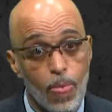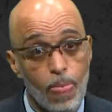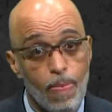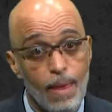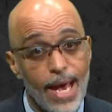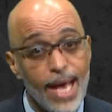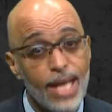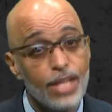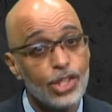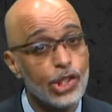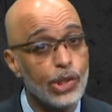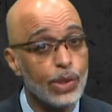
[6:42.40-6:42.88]

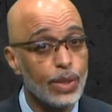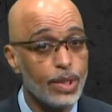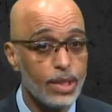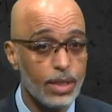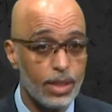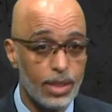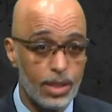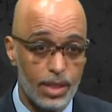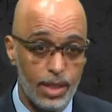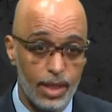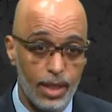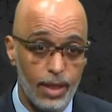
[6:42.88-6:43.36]
As you can
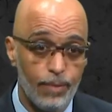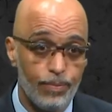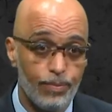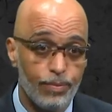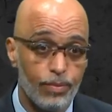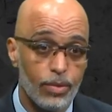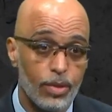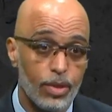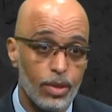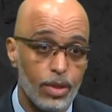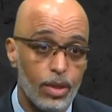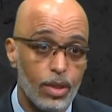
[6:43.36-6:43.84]
see,
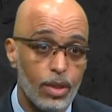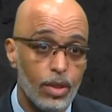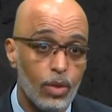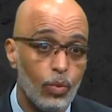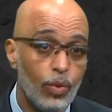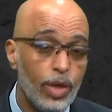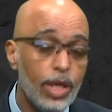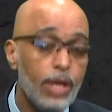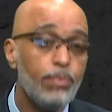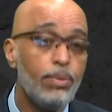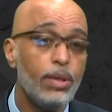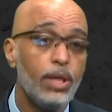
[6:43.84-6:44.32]

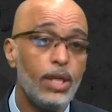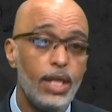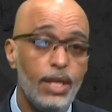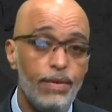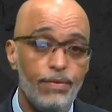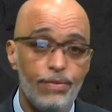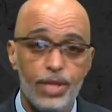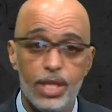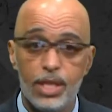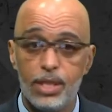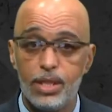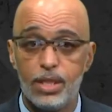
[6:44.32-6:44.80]
we
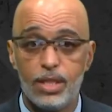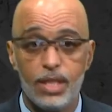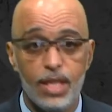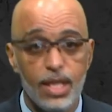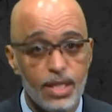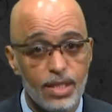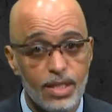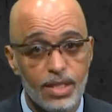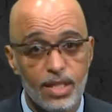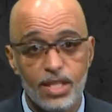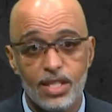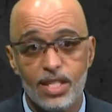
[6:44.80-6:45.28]
believe this
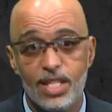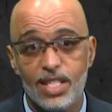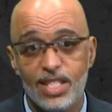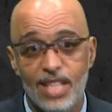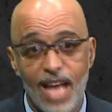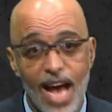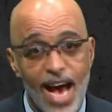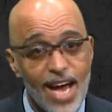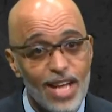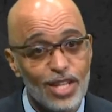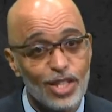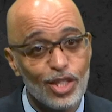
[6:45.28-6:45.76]
season is
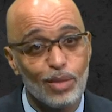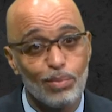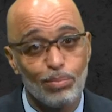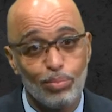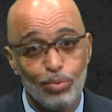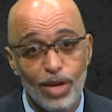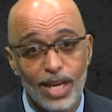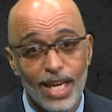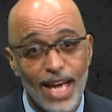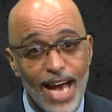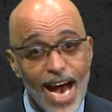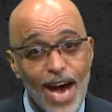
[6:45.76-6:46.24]
designed to
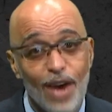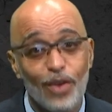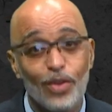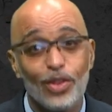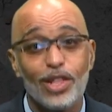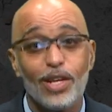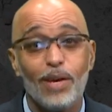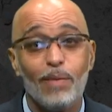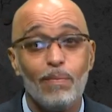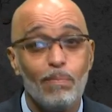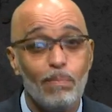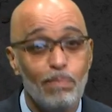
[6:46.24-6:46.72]
bring out
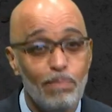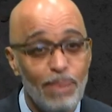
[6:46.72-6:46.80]
the